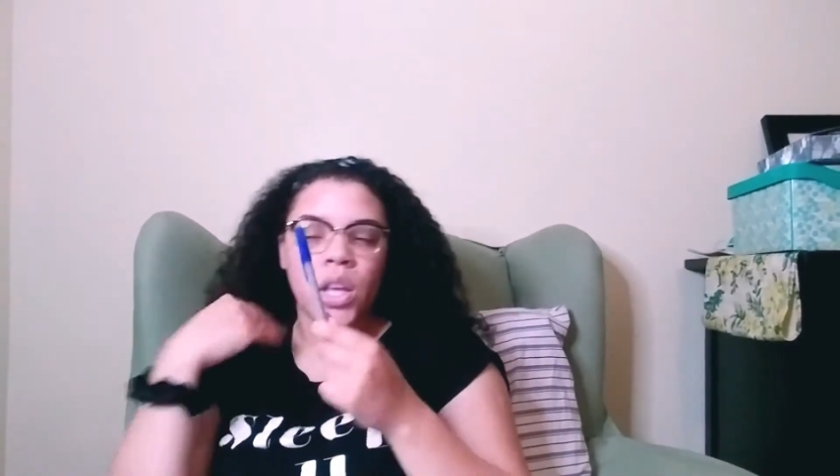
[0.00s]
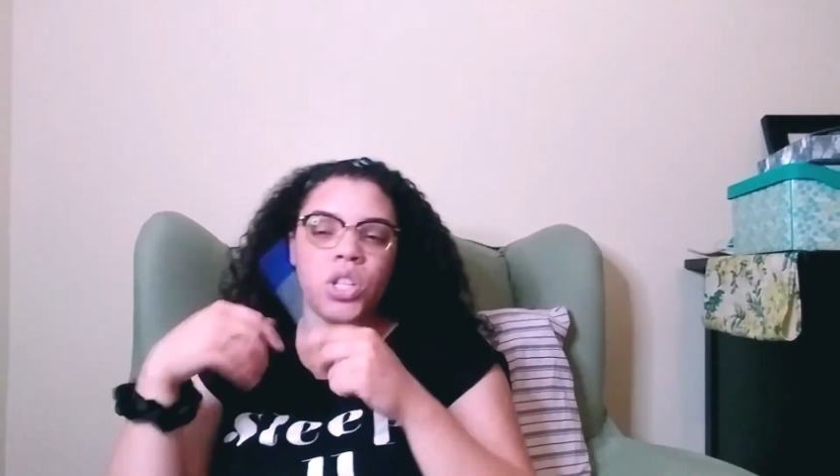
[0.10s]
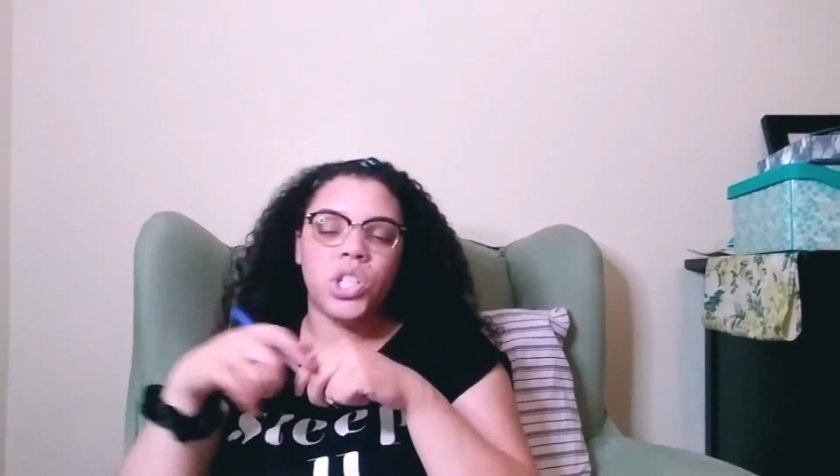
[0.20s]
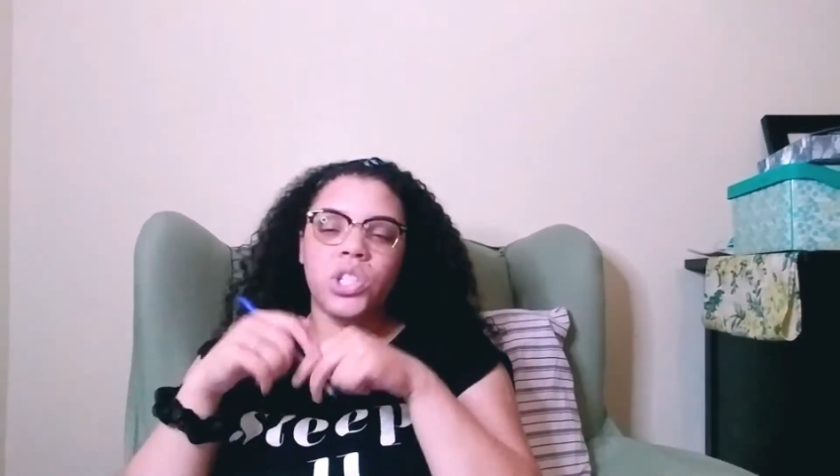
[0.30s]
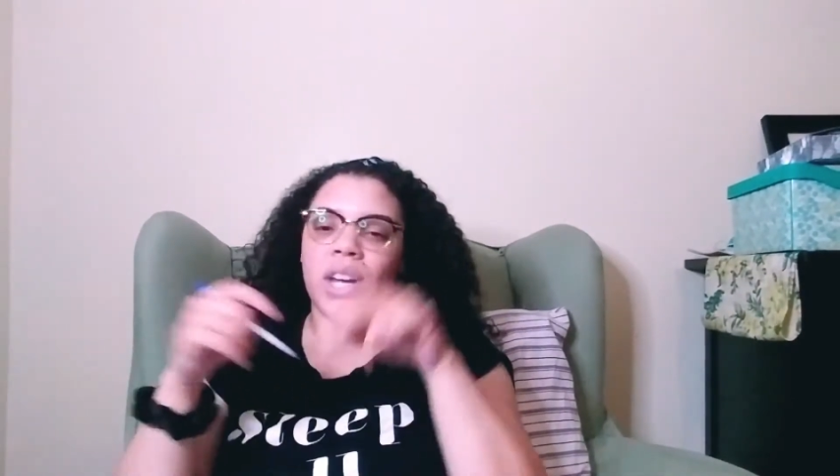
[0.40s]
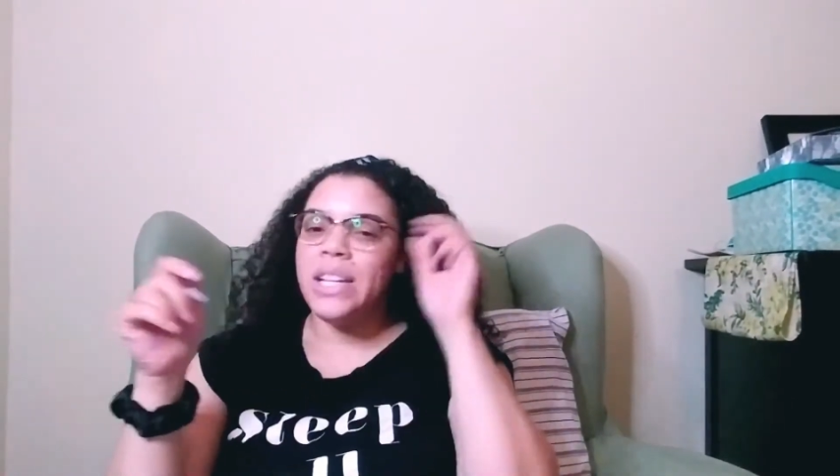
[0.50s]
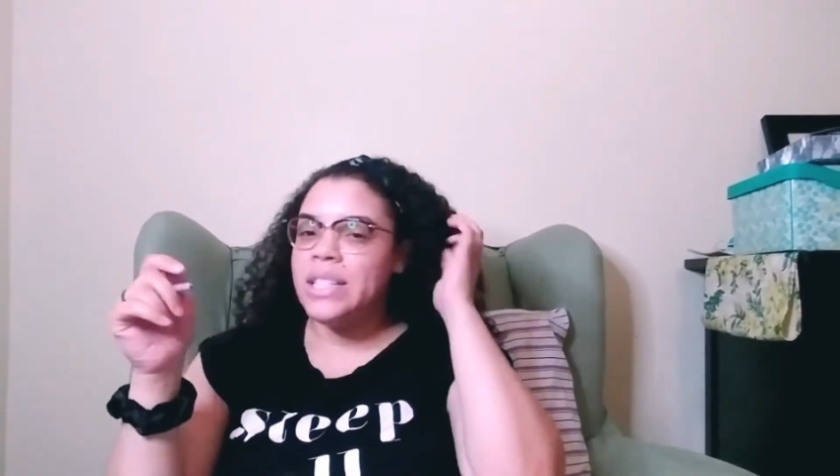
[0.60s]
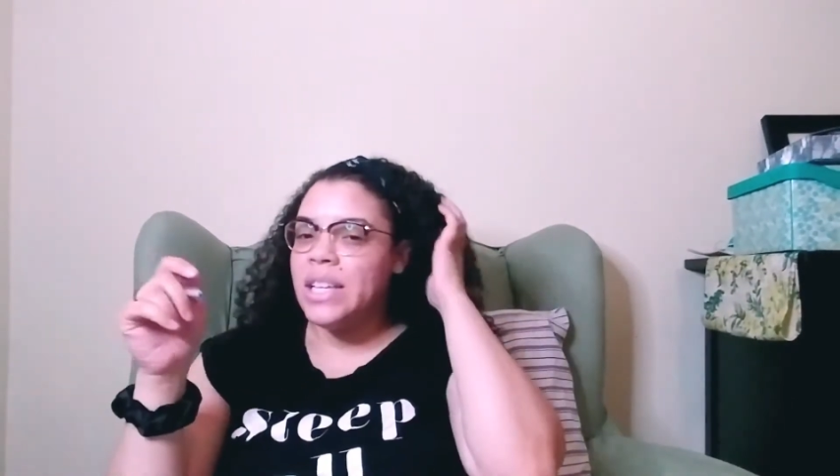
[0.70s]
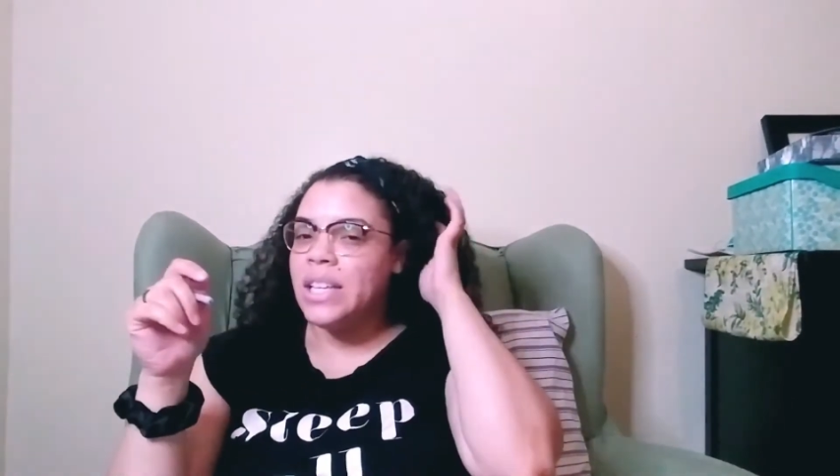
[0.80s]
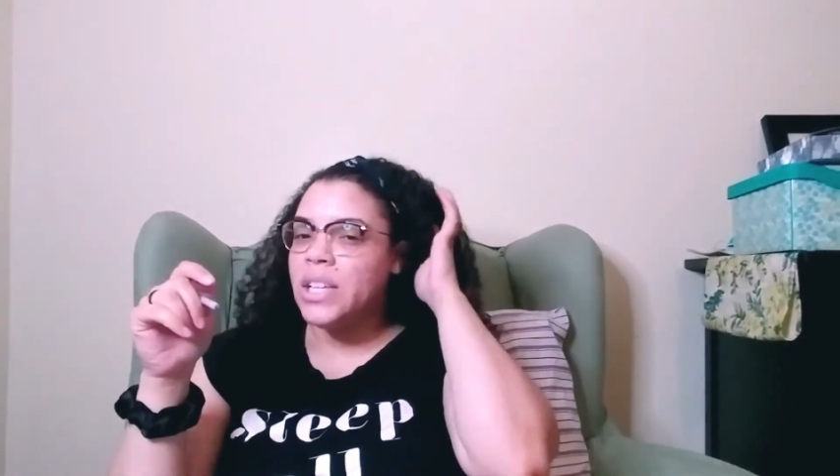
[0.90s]
She tried to
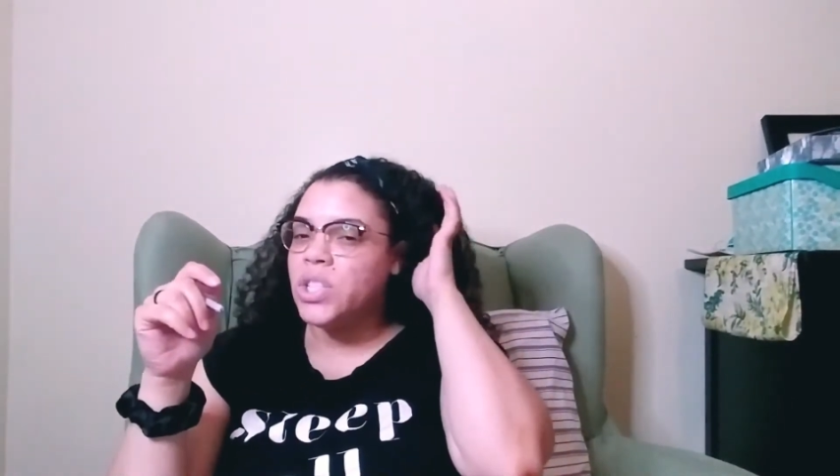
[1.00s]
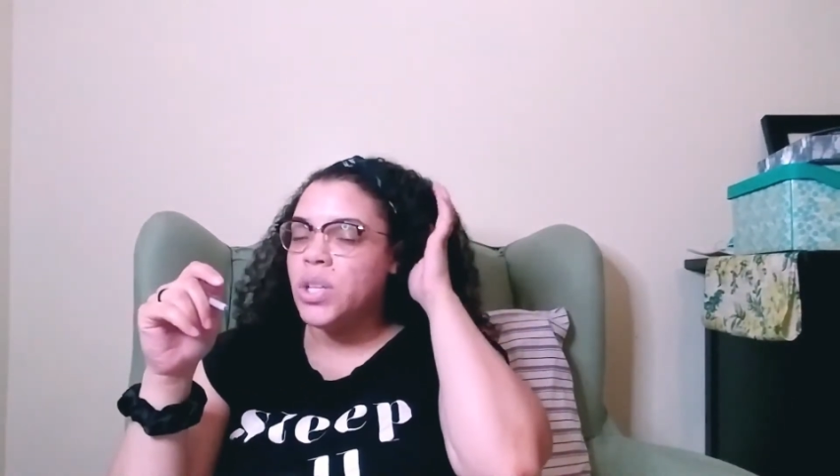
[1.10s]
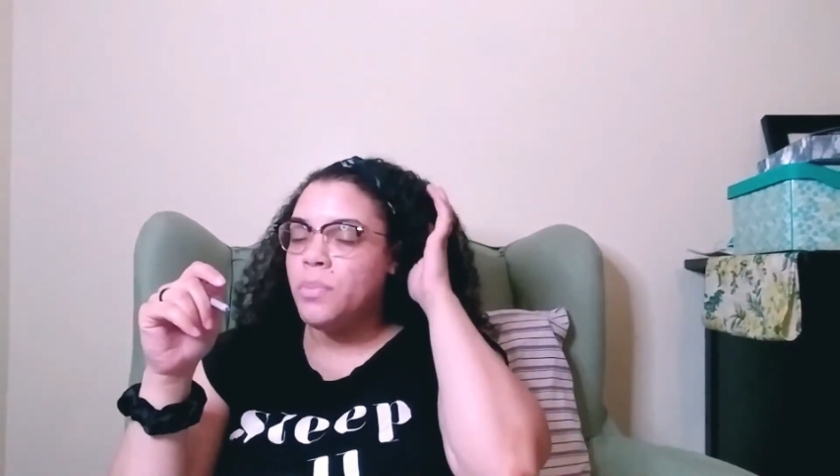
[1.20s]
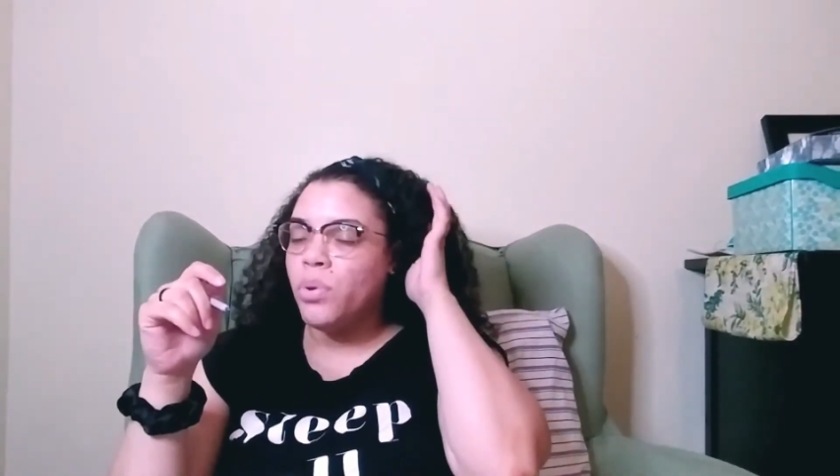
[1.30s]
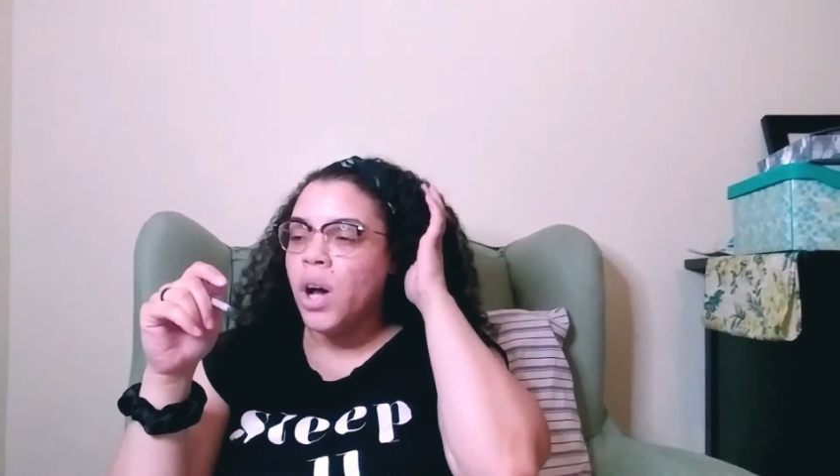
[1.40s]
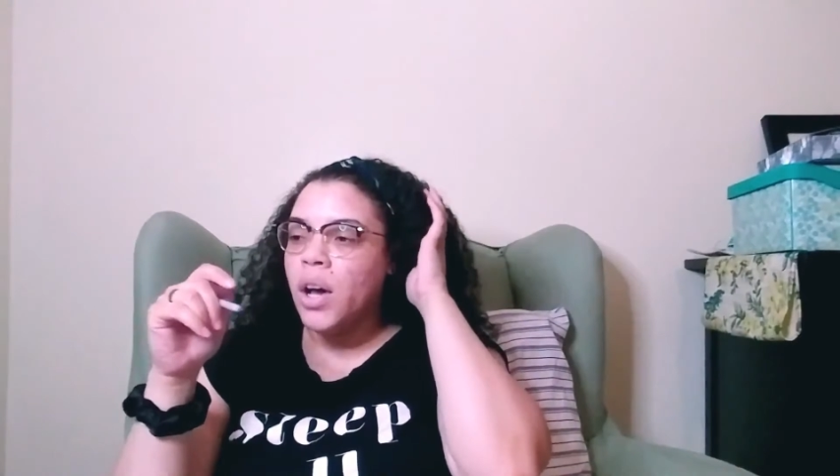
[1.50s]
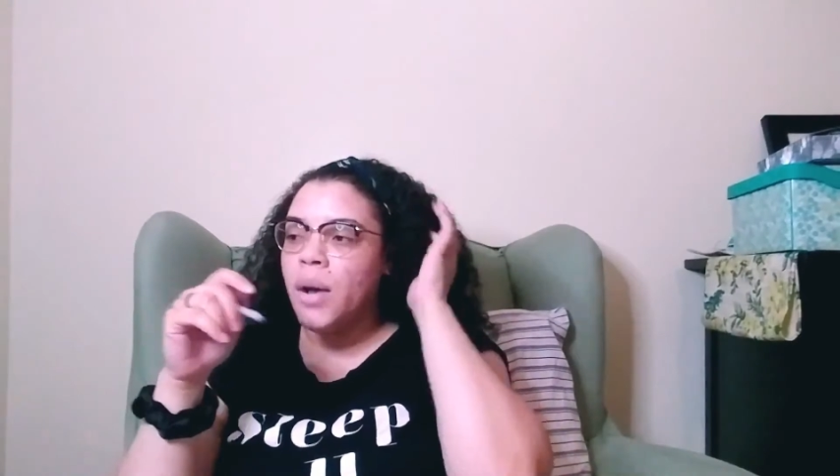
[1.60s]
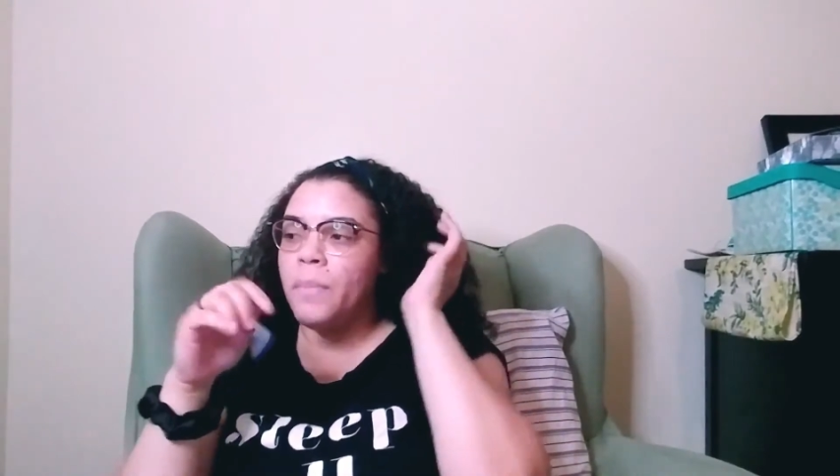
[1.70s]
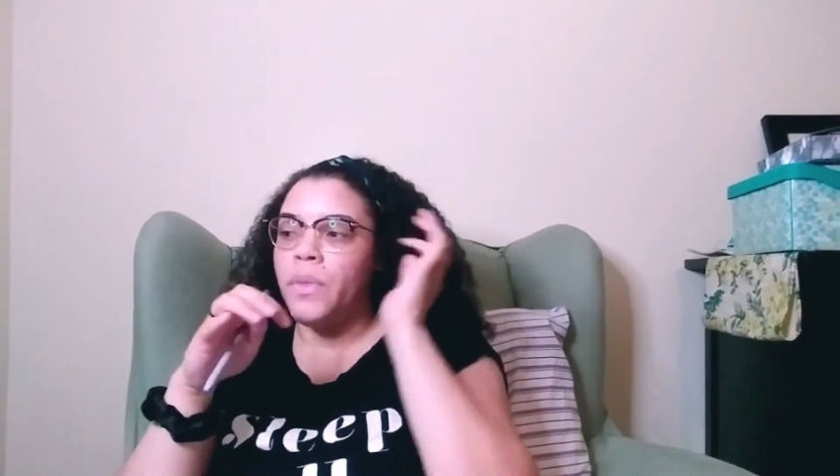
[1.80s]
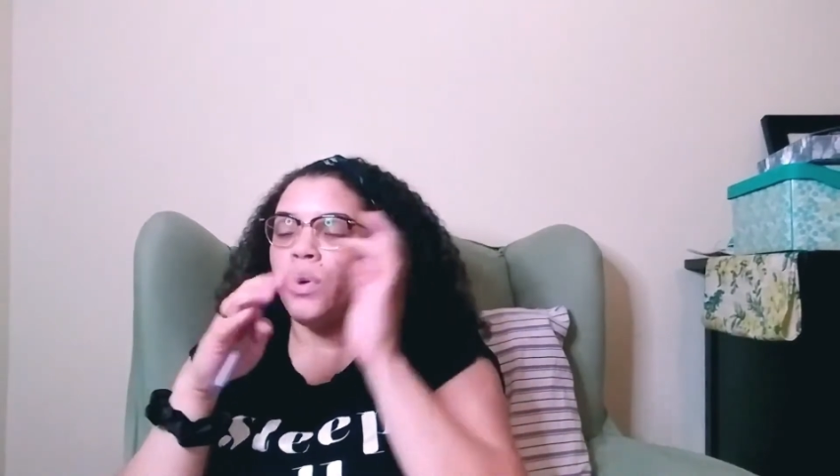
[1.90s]
say that she brought
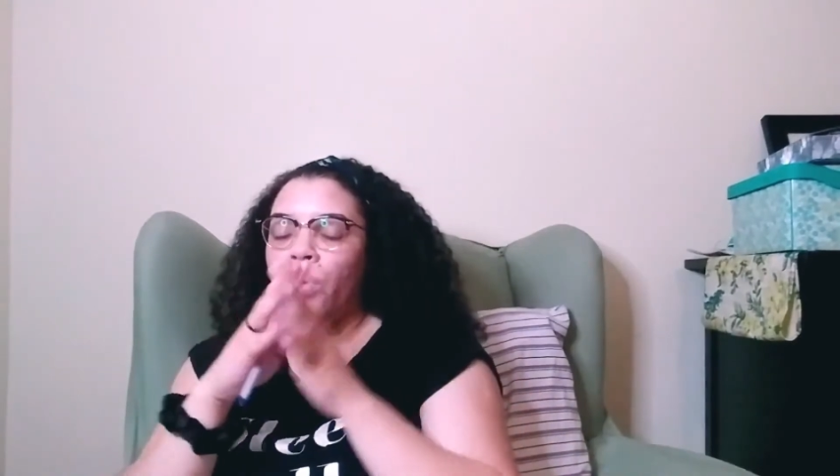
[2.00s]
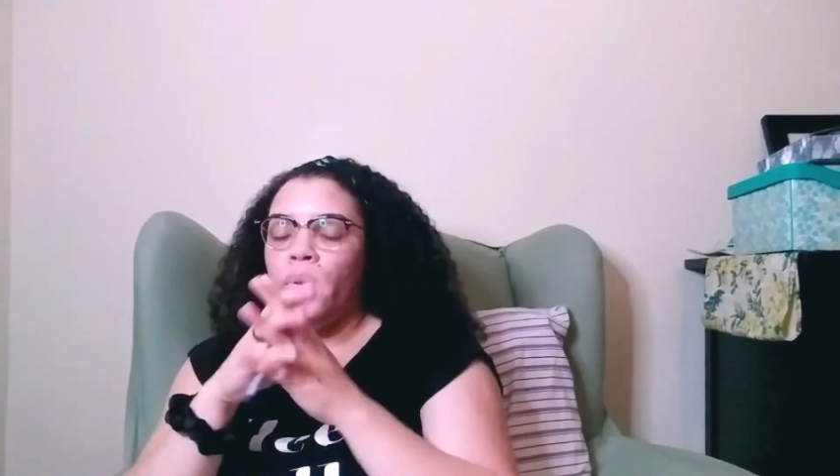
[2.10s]
up the whole